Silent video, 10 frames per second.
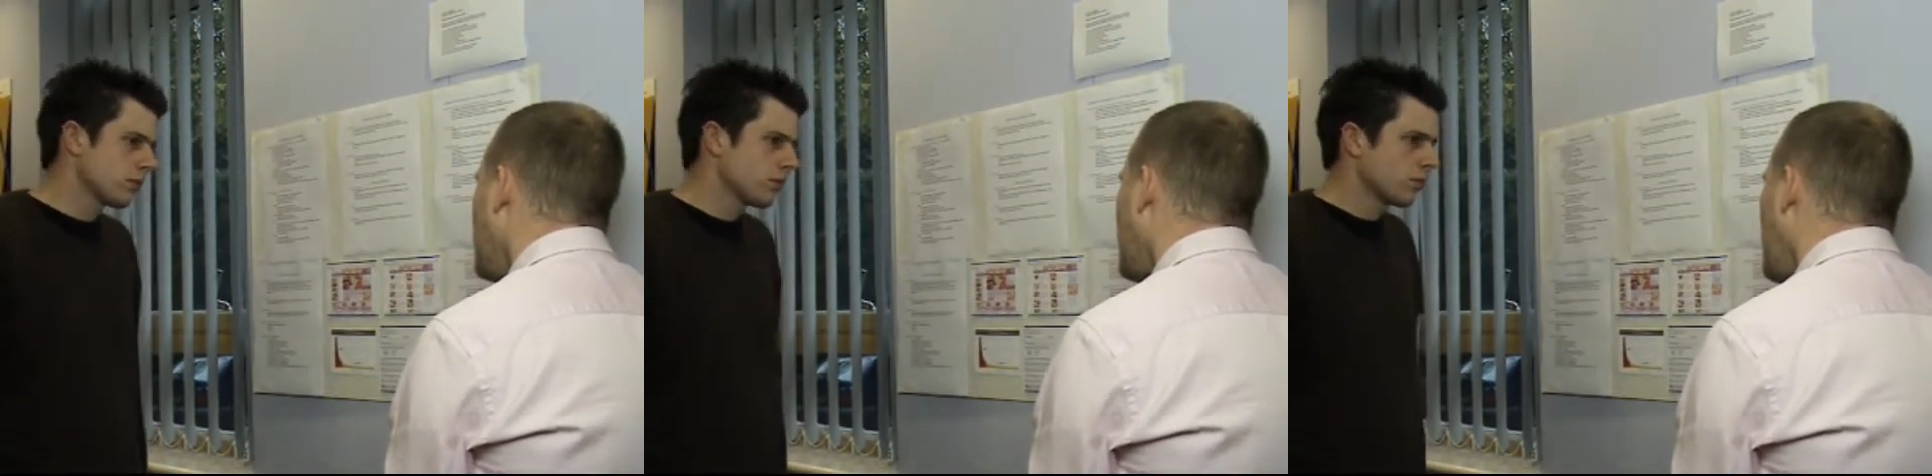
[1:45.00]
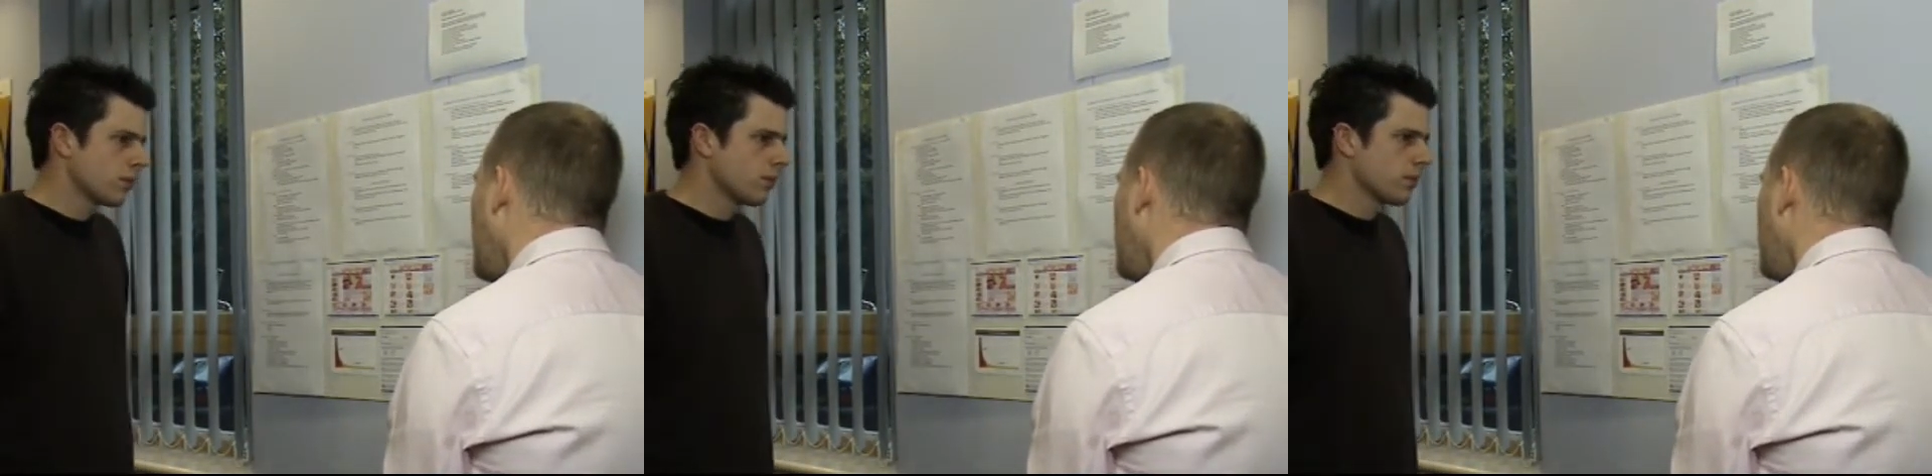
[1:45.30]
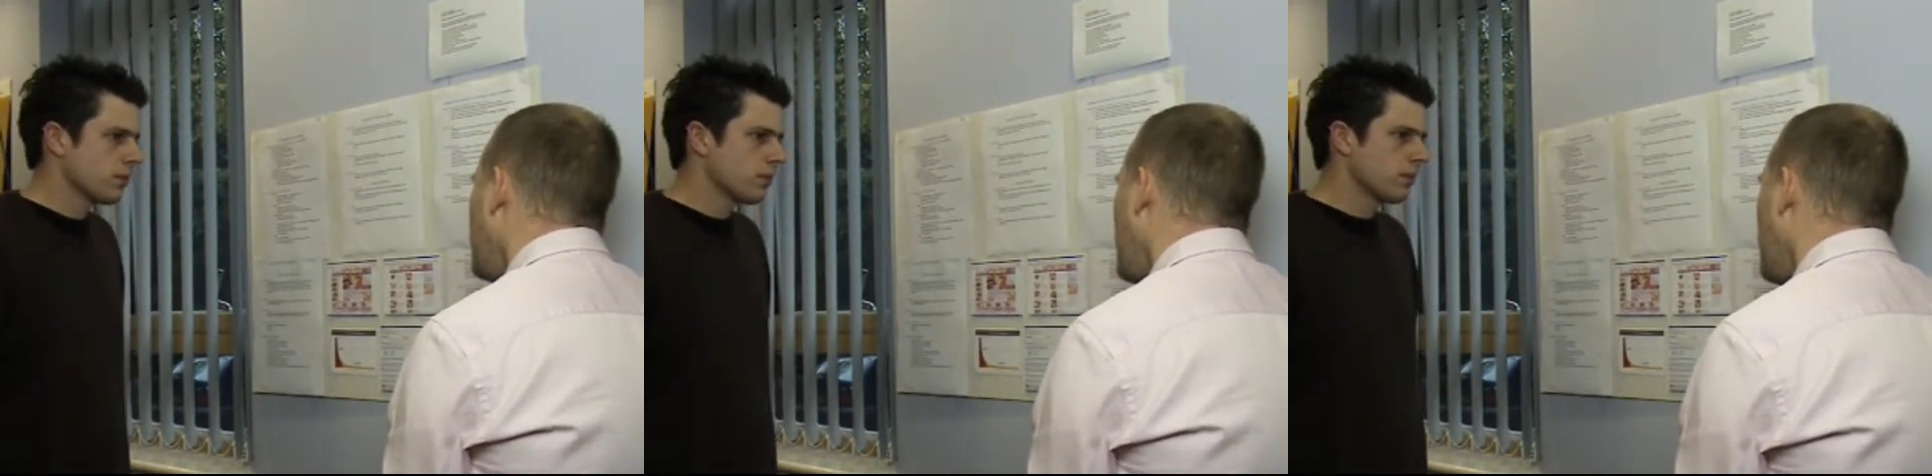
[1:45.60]
kind of
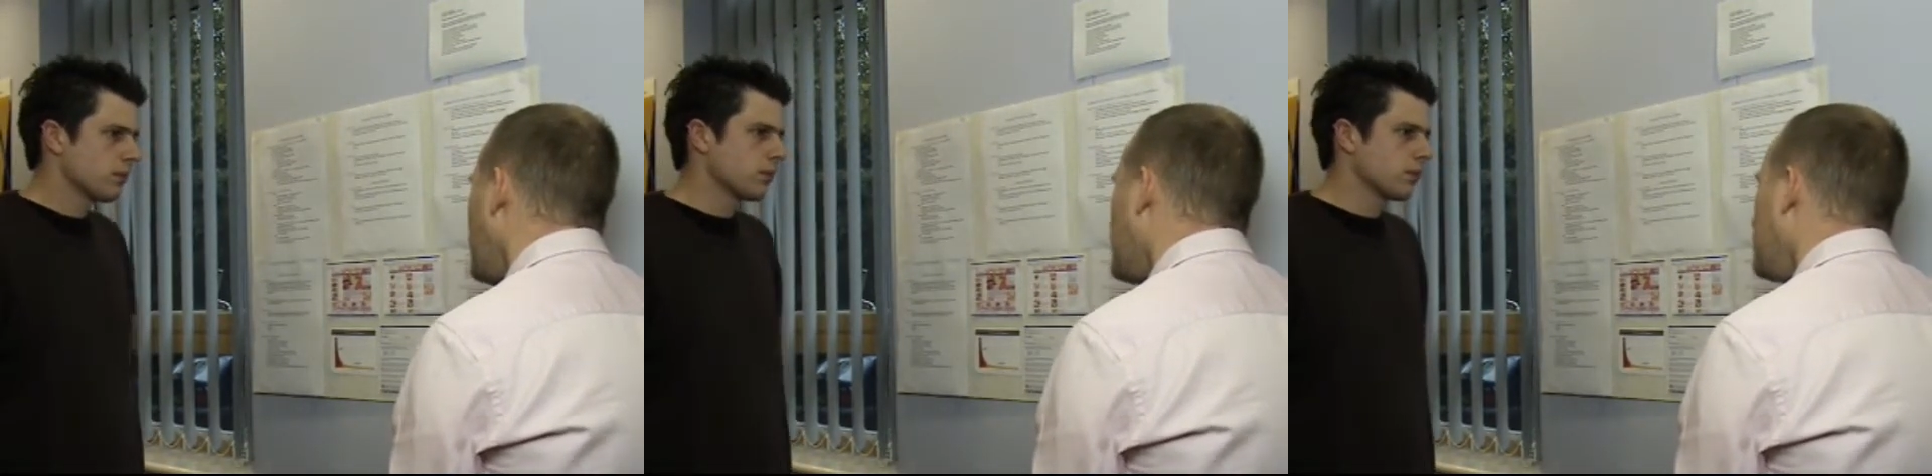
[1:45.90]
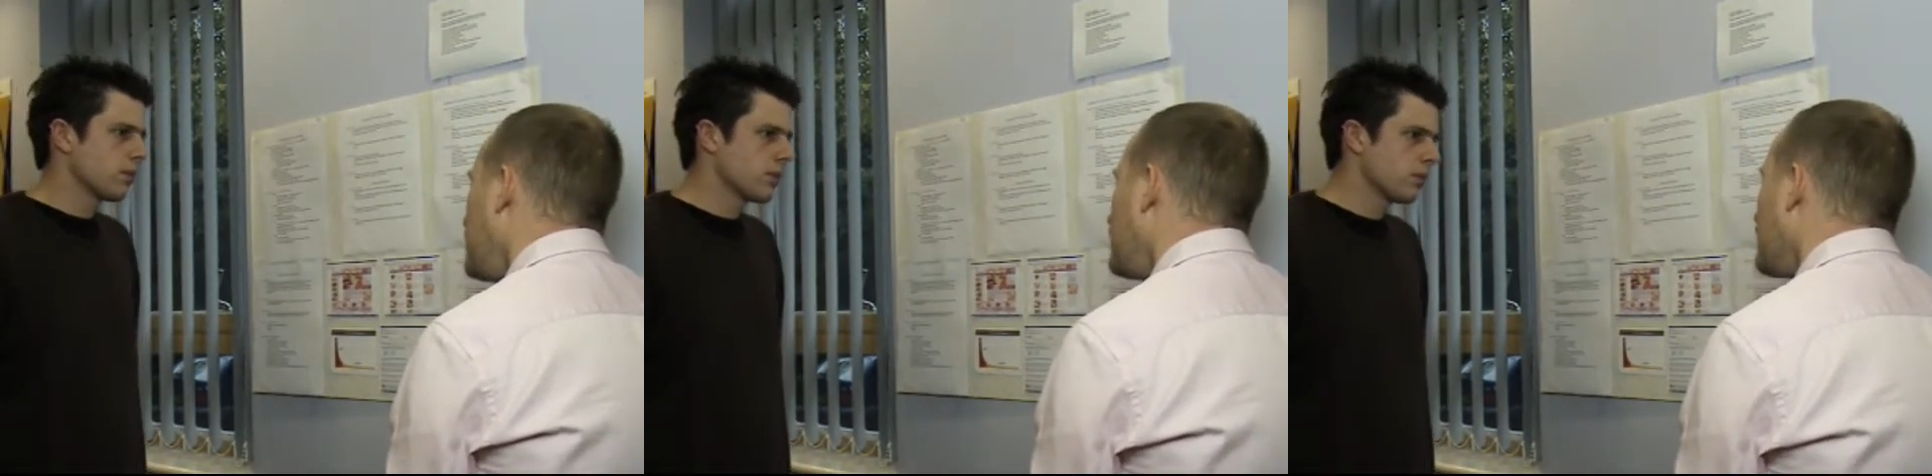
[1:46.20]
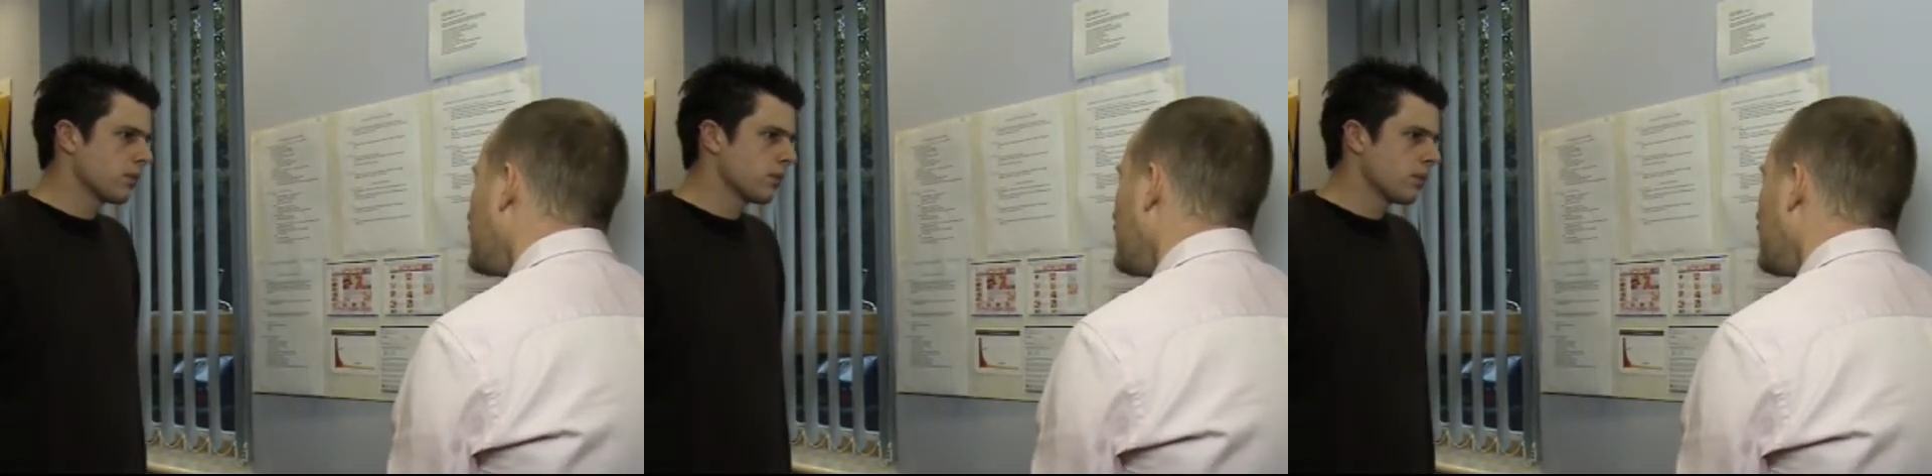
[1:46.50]
product and
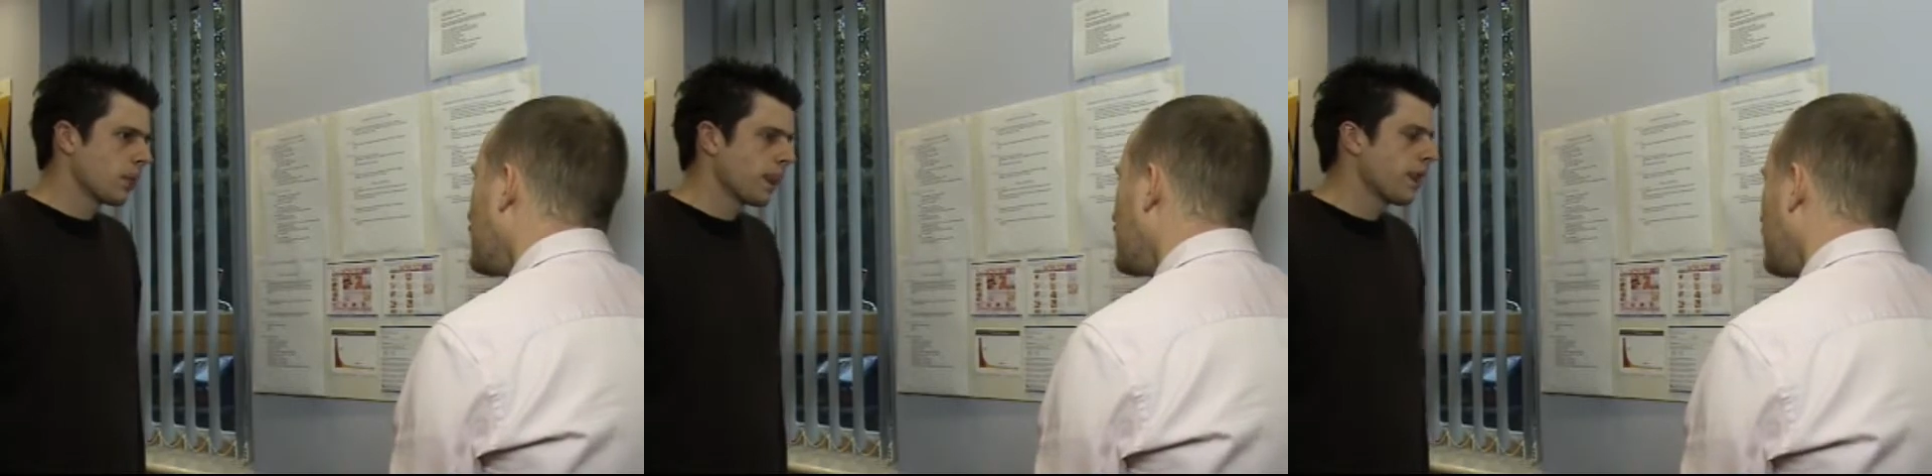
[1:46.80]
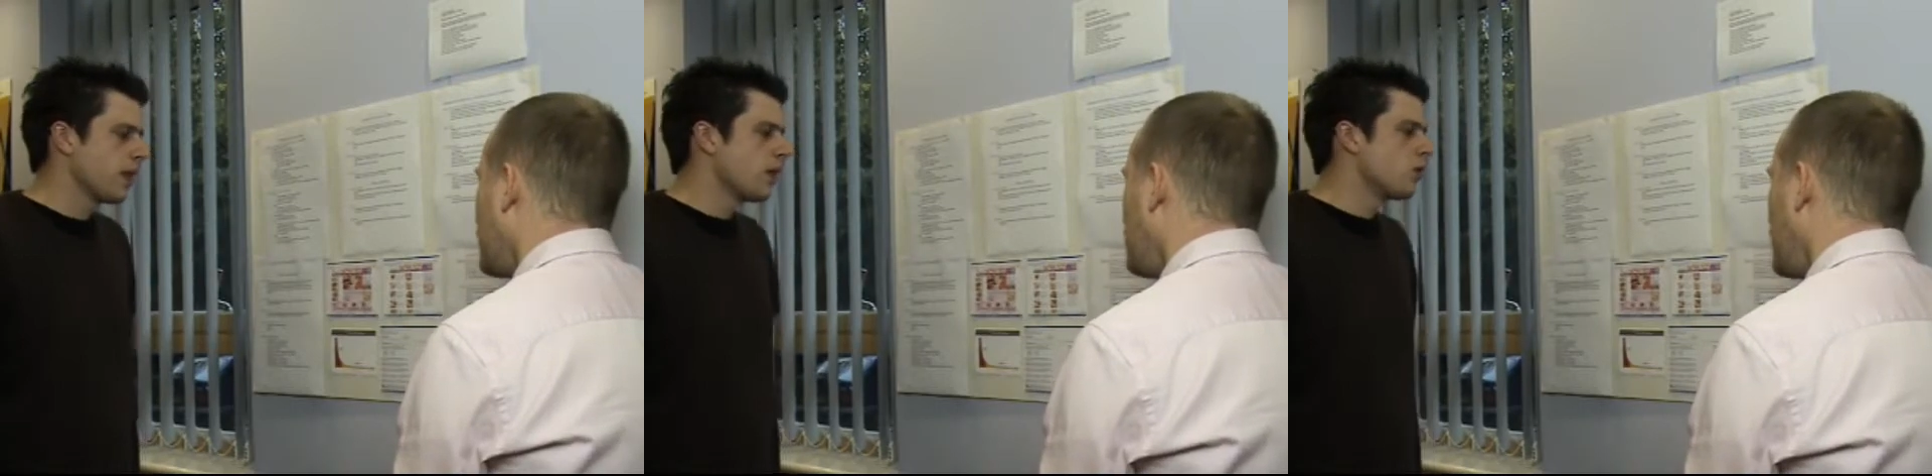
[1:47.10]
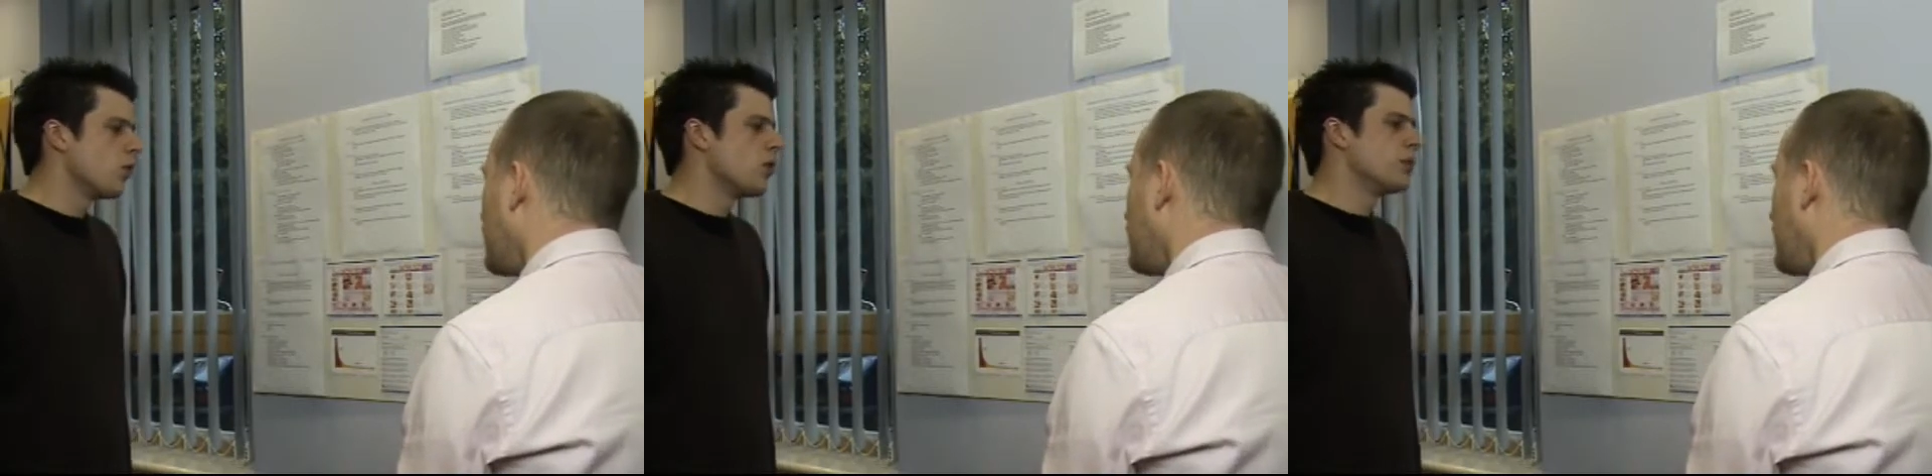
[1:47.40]
business focused as
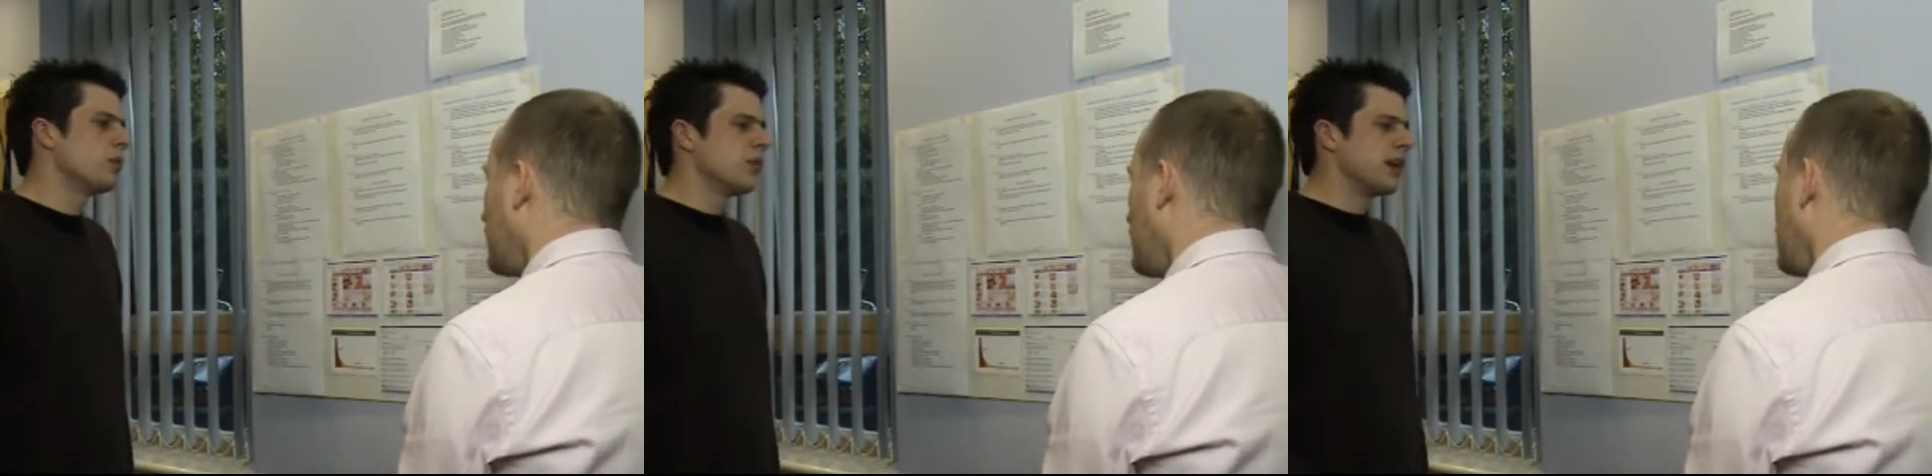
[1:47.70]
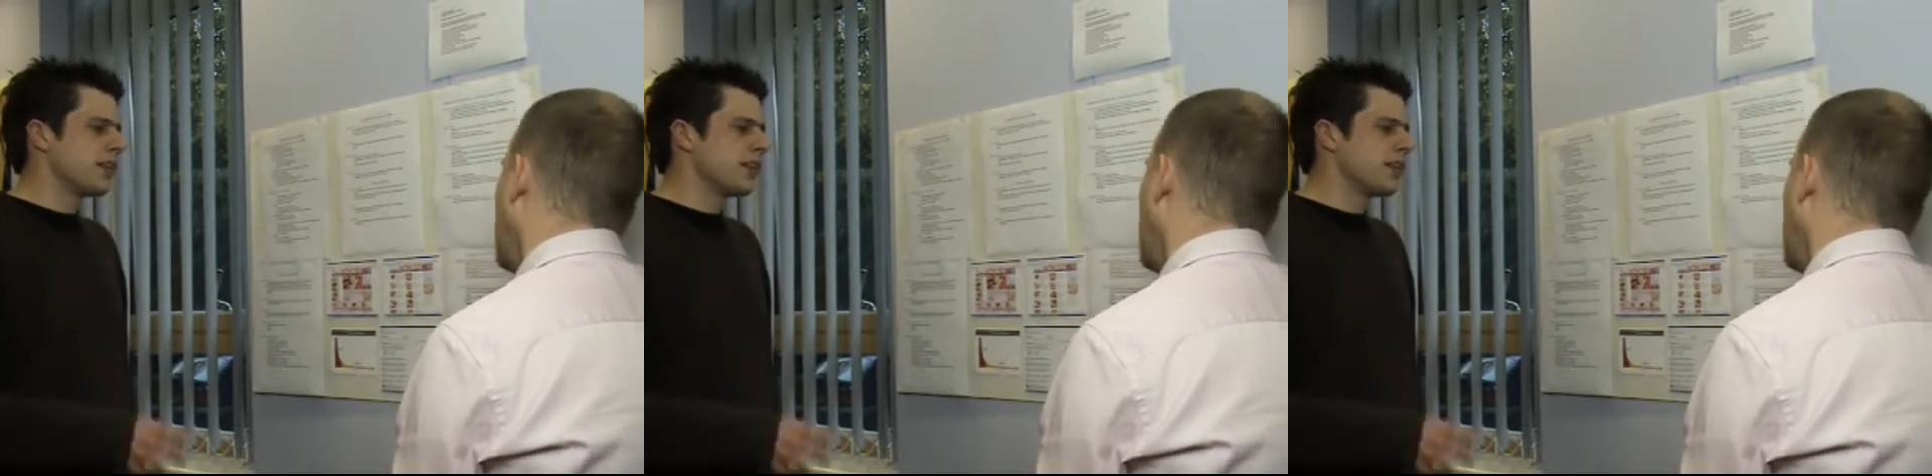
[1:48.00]
opposed to